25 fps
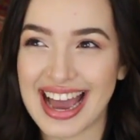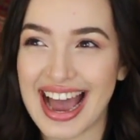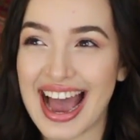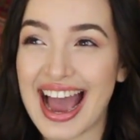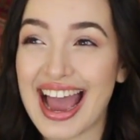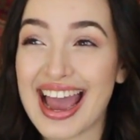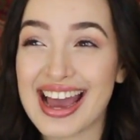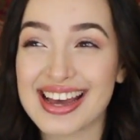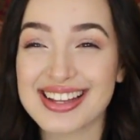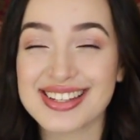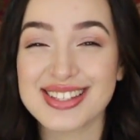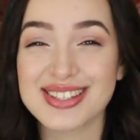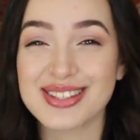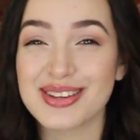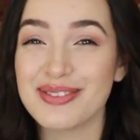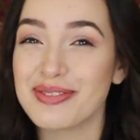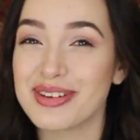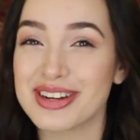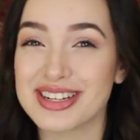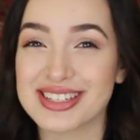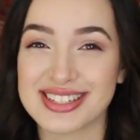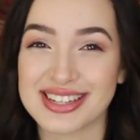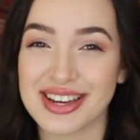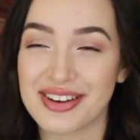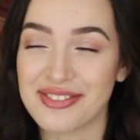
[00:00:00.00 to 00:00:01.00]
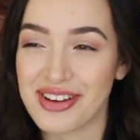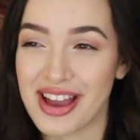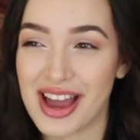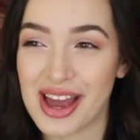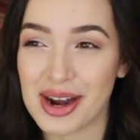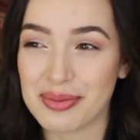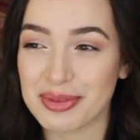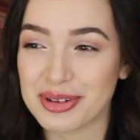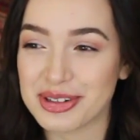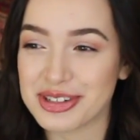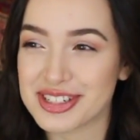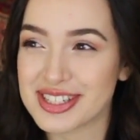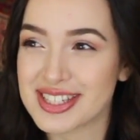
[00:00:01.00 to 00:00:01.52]
I had so many stuffed
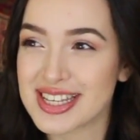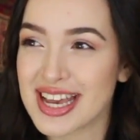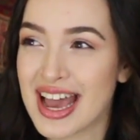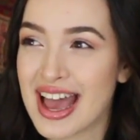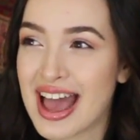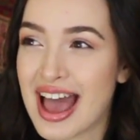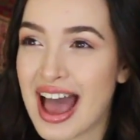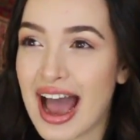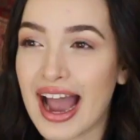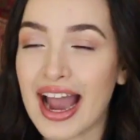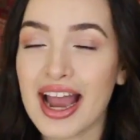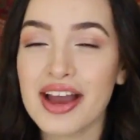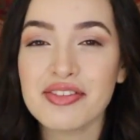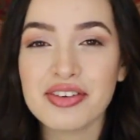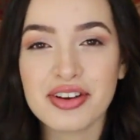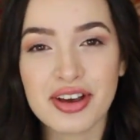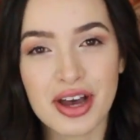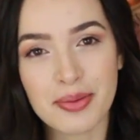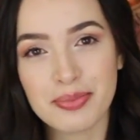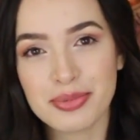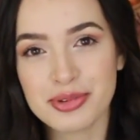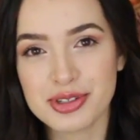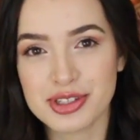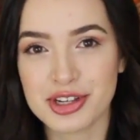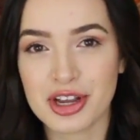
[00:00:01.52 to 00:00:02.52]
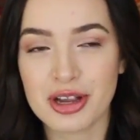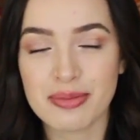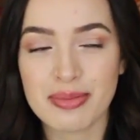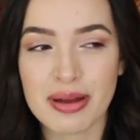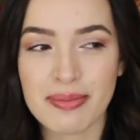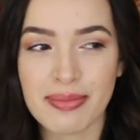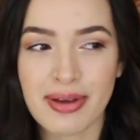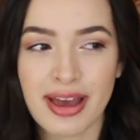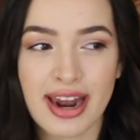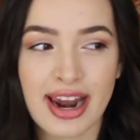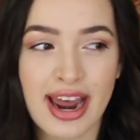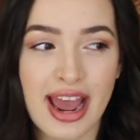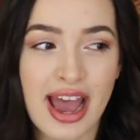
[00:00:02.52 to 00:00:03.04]
animals. I have a couple still in my
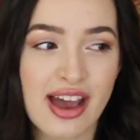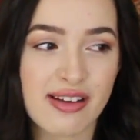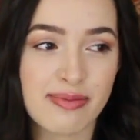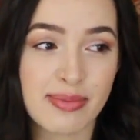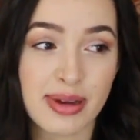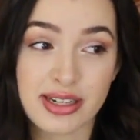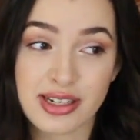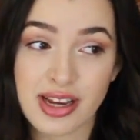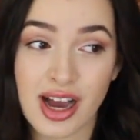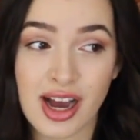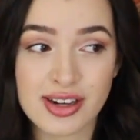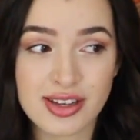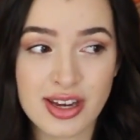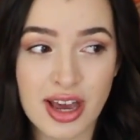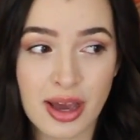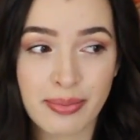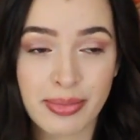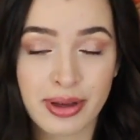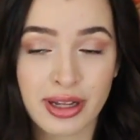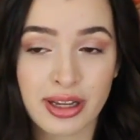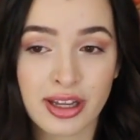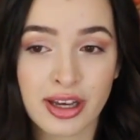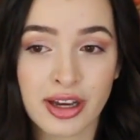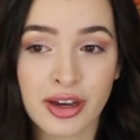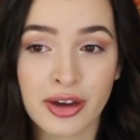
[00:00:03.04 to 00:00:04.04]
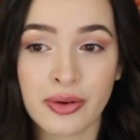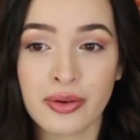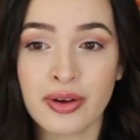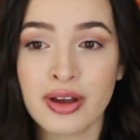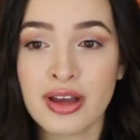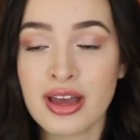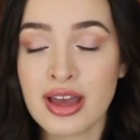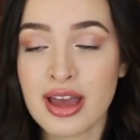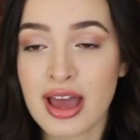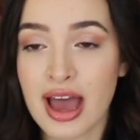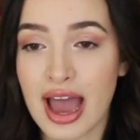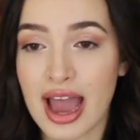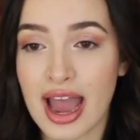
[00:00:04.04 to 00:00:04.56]
bed. I have my Tata pillow.
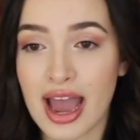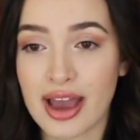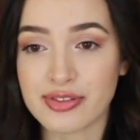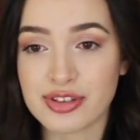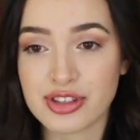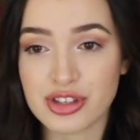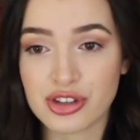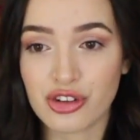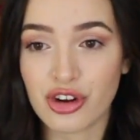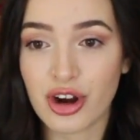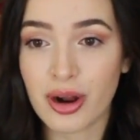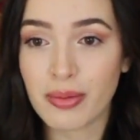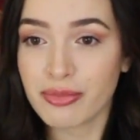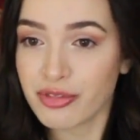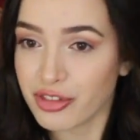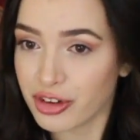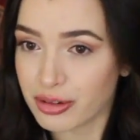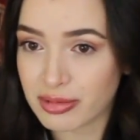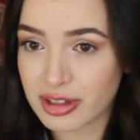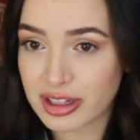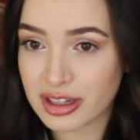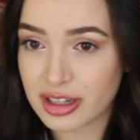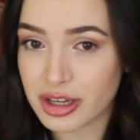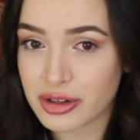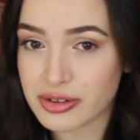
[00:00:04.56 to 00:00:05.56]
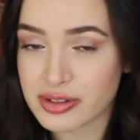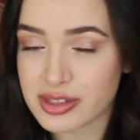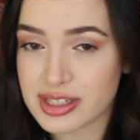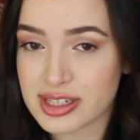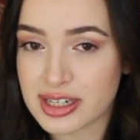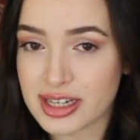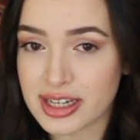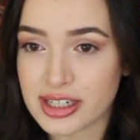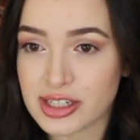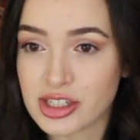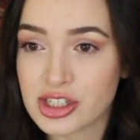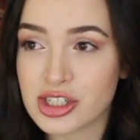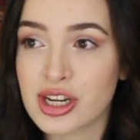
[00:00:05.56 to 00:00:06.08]
I have Scrump from Lilo and
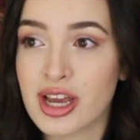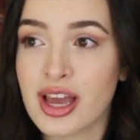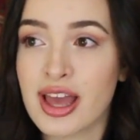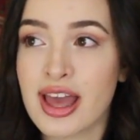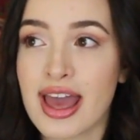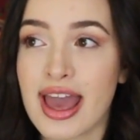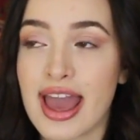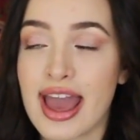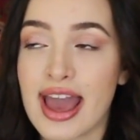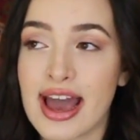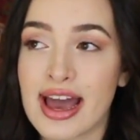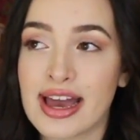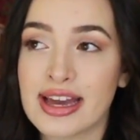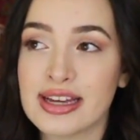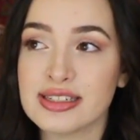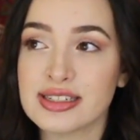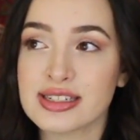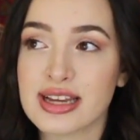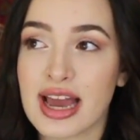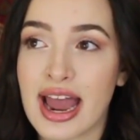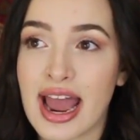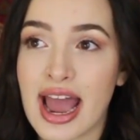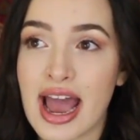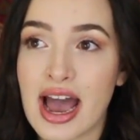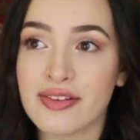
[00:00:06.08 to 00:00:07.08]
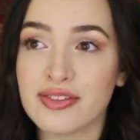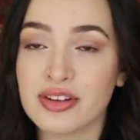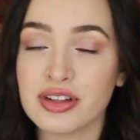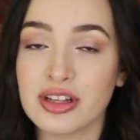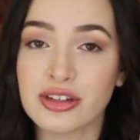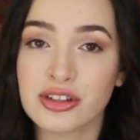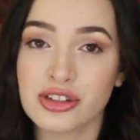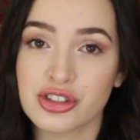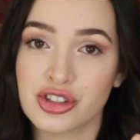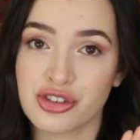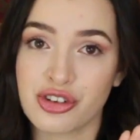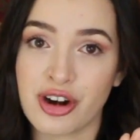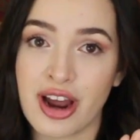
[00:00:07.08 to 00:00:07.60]
Stitch. And I have a
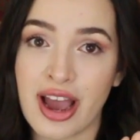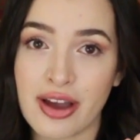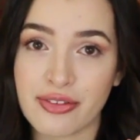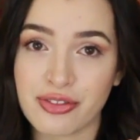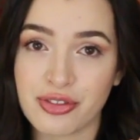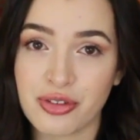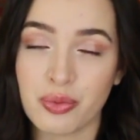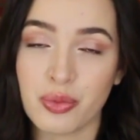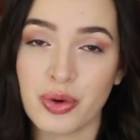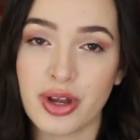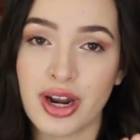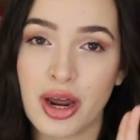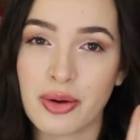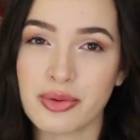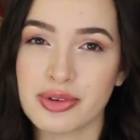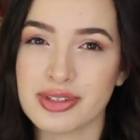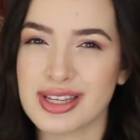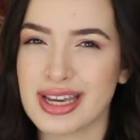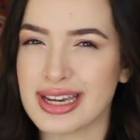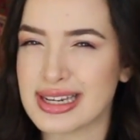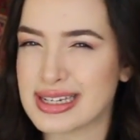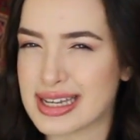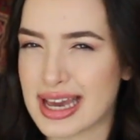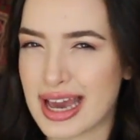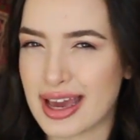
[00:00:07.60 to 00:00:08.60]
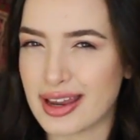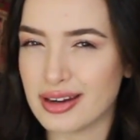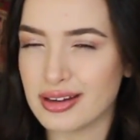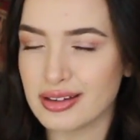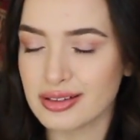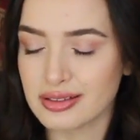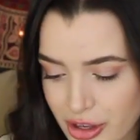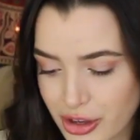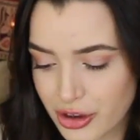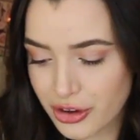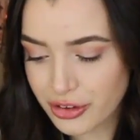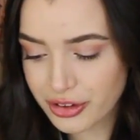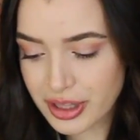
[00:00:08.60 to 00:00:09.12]
little giraffe from when I was like 10.
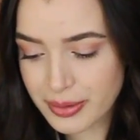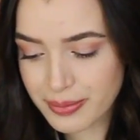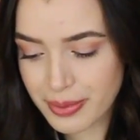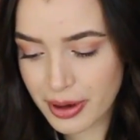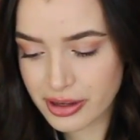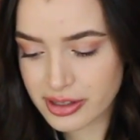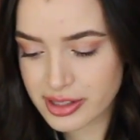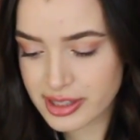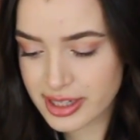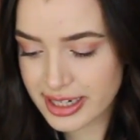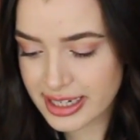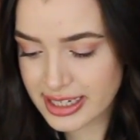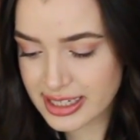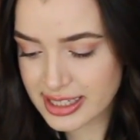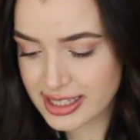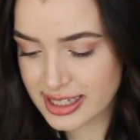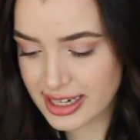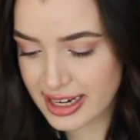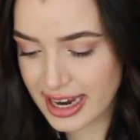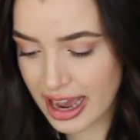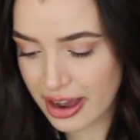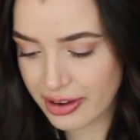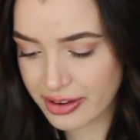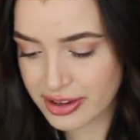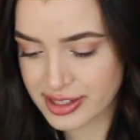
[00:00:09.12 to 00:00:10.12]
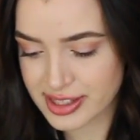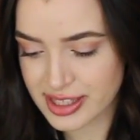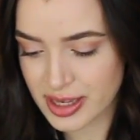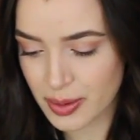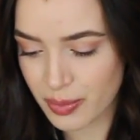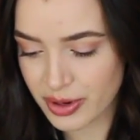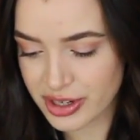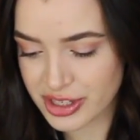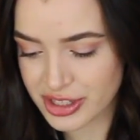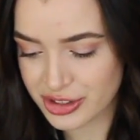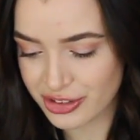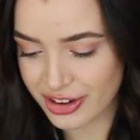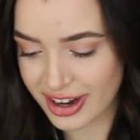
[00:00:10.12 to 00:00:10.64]
You only post on Insta now because
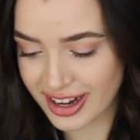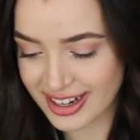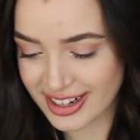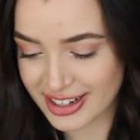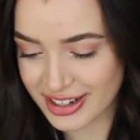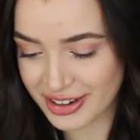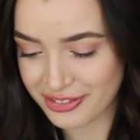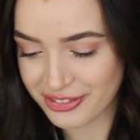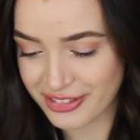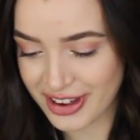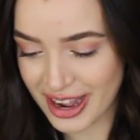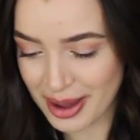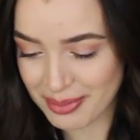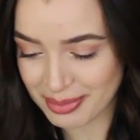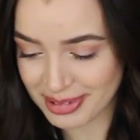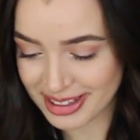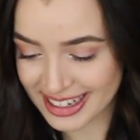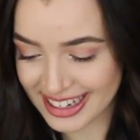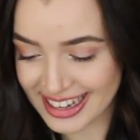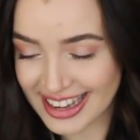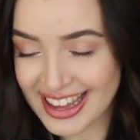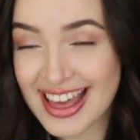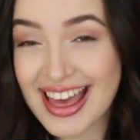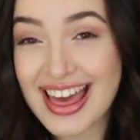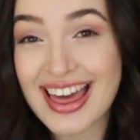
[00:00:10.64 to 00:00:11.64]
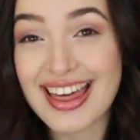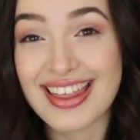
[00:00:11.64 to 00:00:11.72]
someone is threatening your family.